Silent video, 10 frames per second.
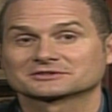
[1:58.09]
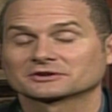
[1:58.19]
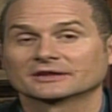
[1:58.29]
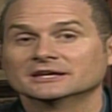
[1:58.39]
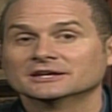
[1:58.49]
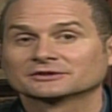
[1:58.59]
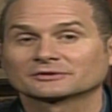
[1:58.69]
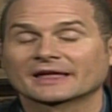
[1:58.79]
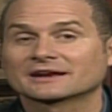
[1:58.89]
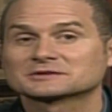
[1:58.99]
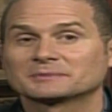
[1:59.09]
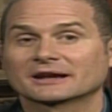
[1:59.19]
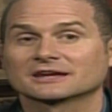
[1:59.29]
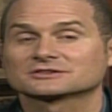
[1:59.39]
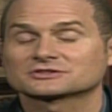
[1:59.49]
So, so that has
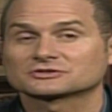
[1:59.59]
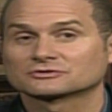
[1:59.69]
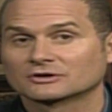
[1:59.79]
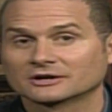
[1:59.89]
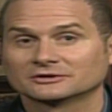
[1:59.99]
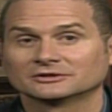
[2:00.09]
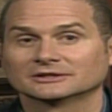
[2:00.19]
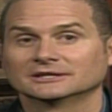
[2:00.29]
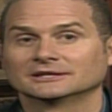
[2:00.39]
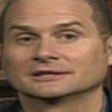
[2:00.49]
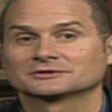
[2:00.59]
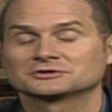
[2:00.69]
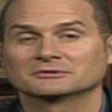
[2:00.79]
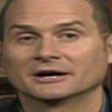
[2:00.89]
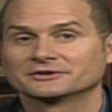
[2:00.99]
been a struggle
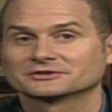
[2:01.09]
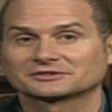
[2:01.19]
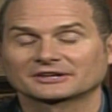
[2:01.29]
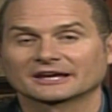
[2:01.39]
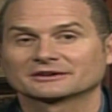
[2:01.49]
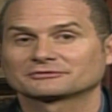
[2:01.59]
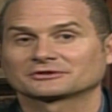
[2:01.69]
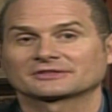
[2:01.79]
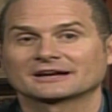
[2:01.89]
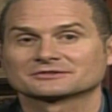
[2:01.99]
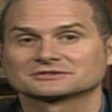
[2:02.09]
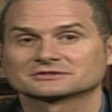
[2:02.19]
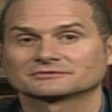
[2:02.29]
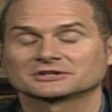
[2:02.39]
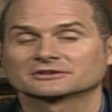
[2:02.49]
to understand for
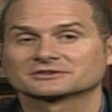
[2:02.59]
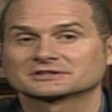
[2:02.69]
thousands of